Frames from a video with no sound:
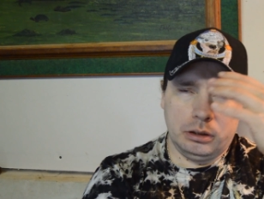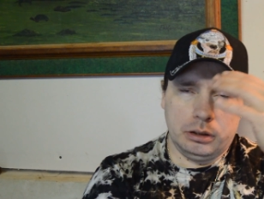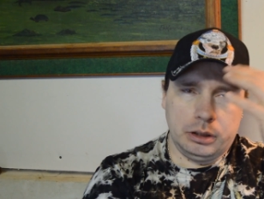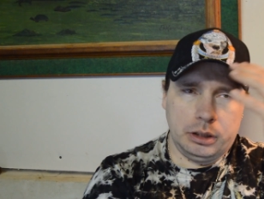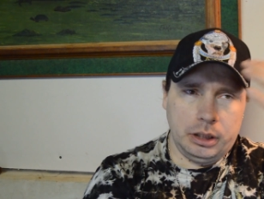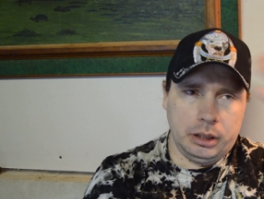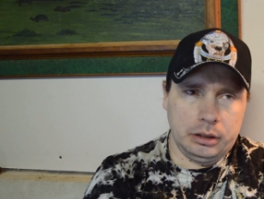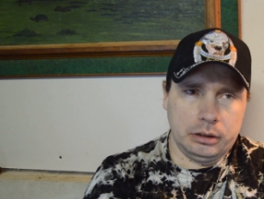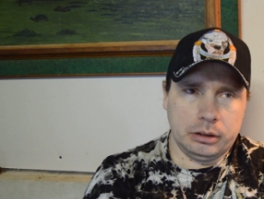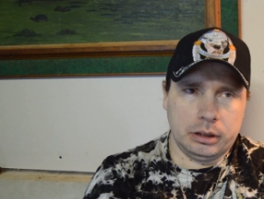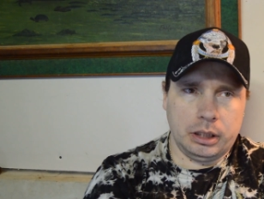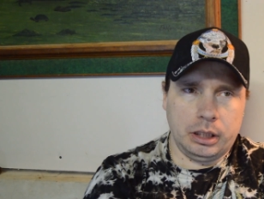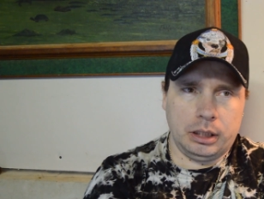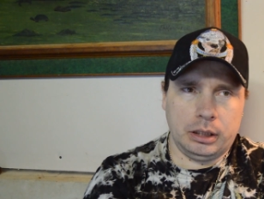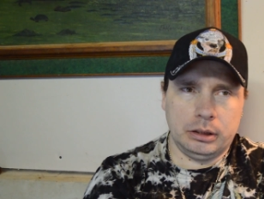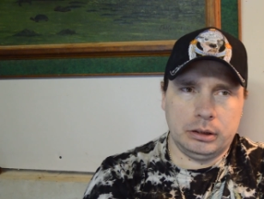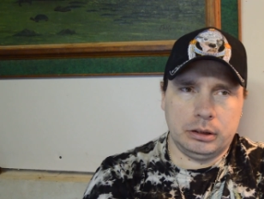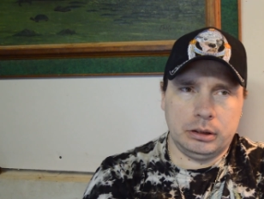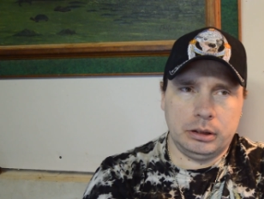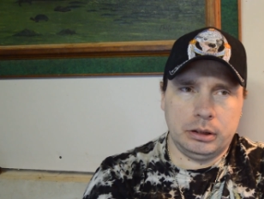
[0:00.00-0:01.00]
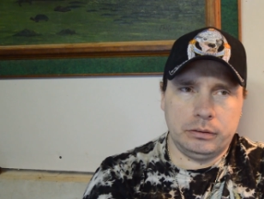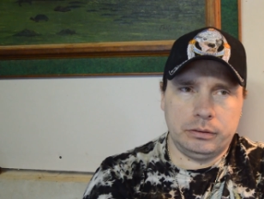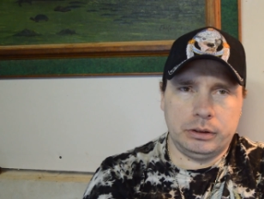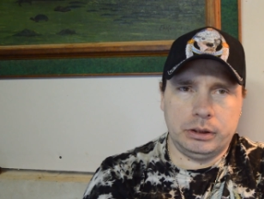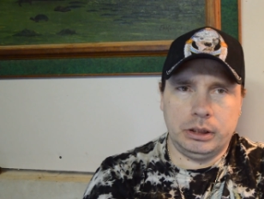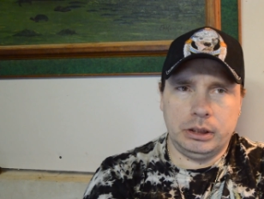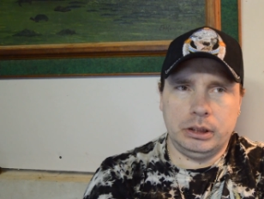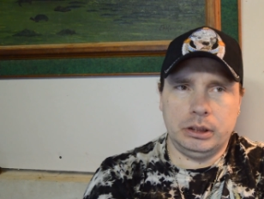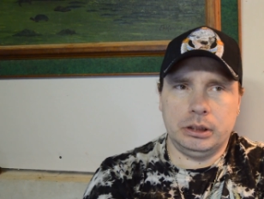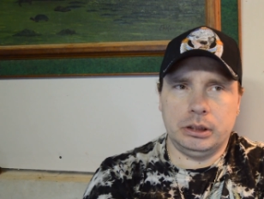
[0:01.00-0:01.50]
get a cousin if
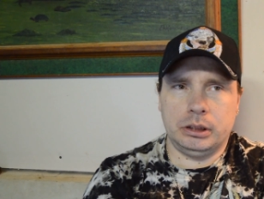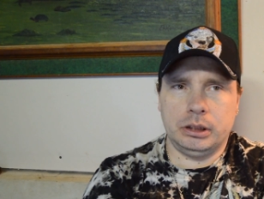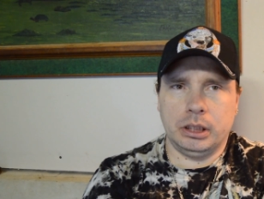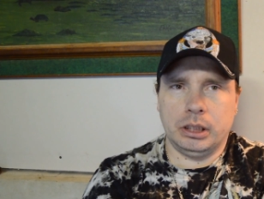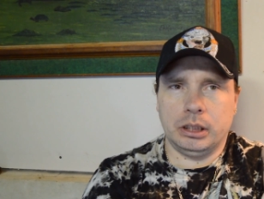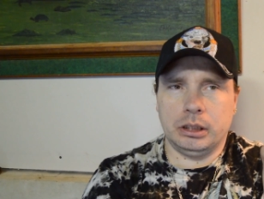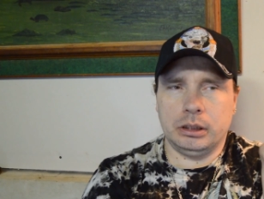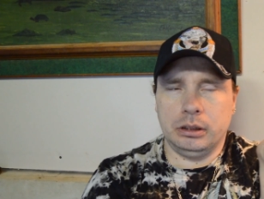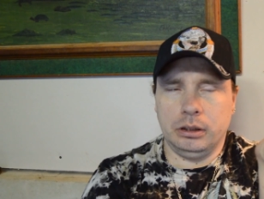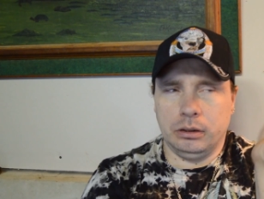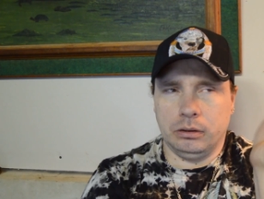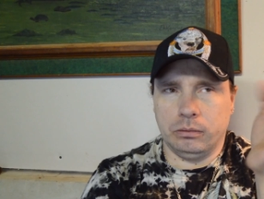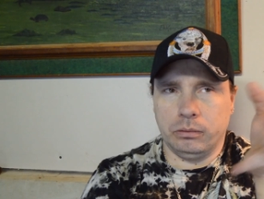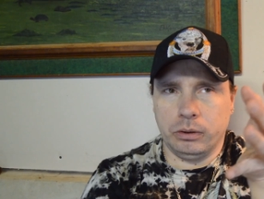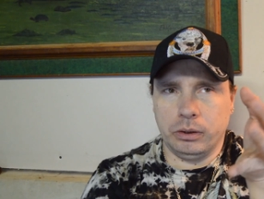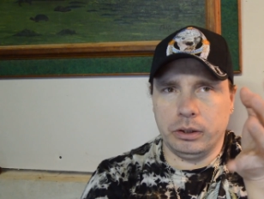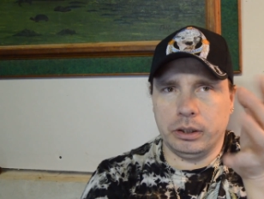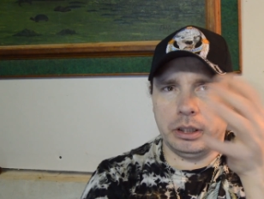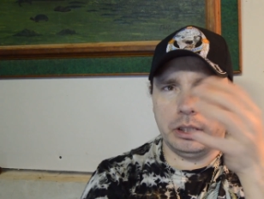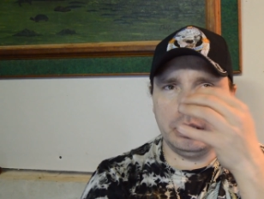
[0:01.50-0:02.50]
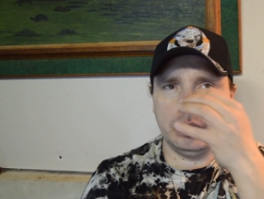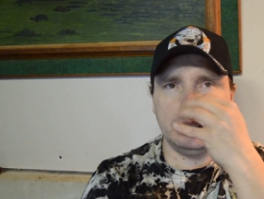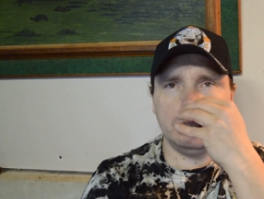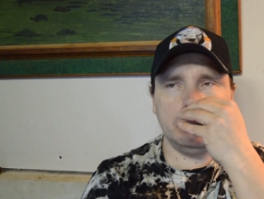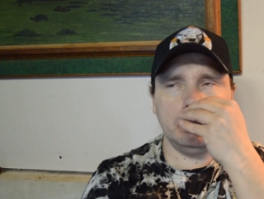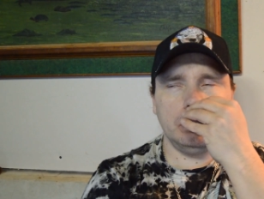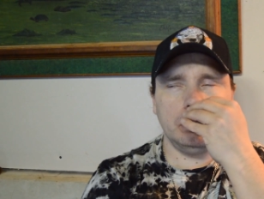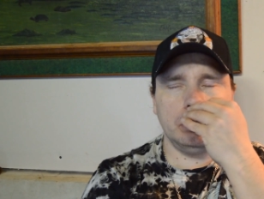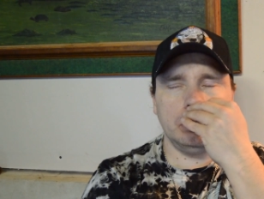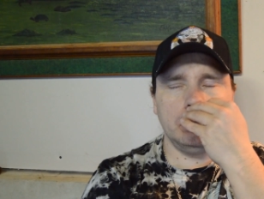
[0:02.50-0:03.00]
she's not, you know, working.
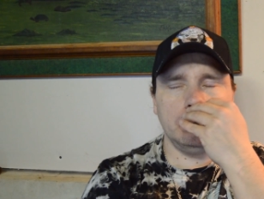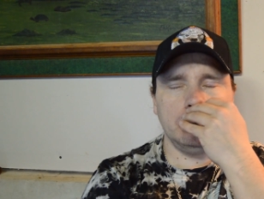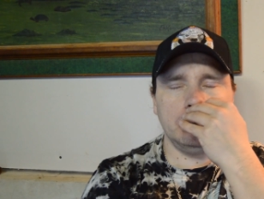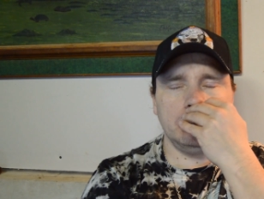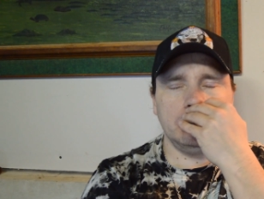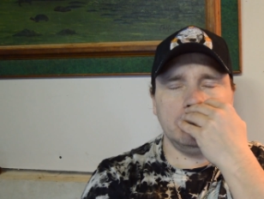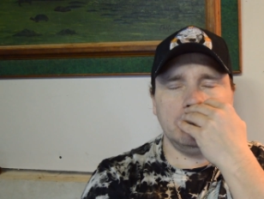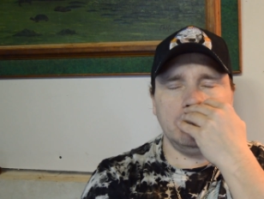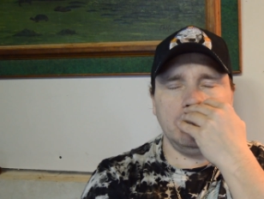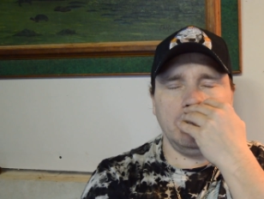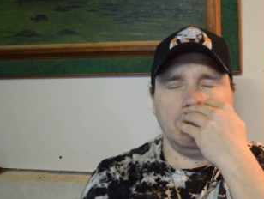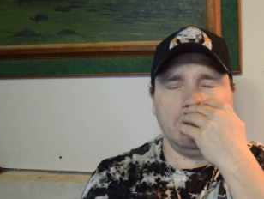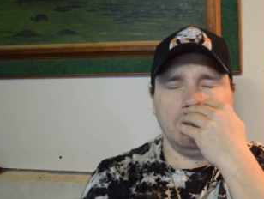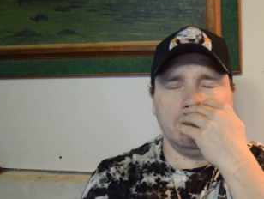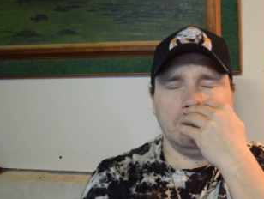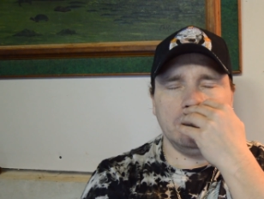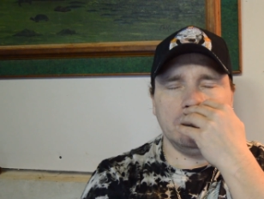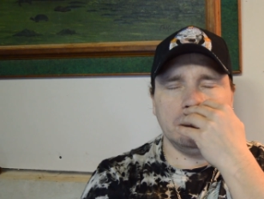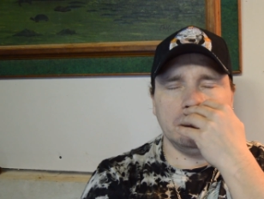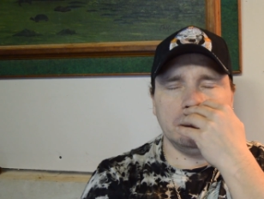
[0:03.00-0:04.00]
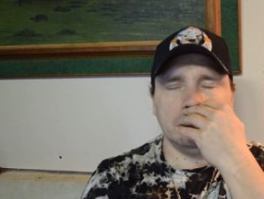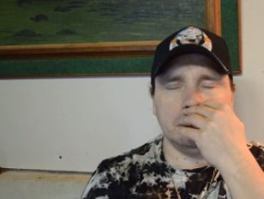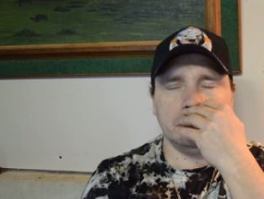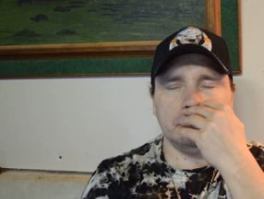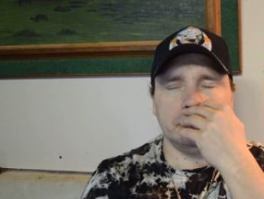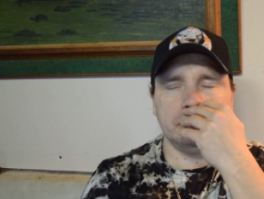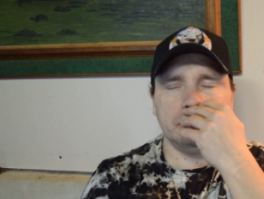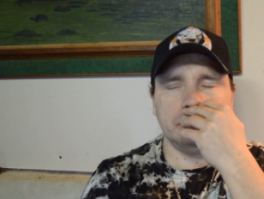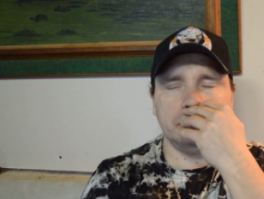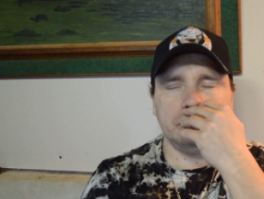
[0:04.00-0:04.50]

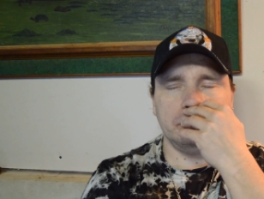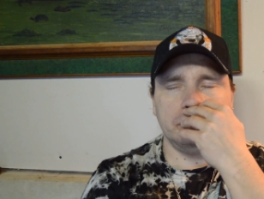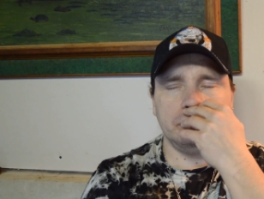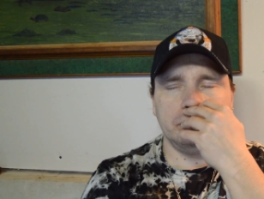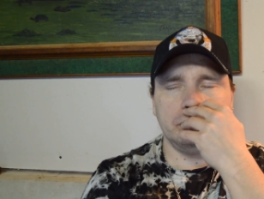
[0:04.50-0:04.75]
Um,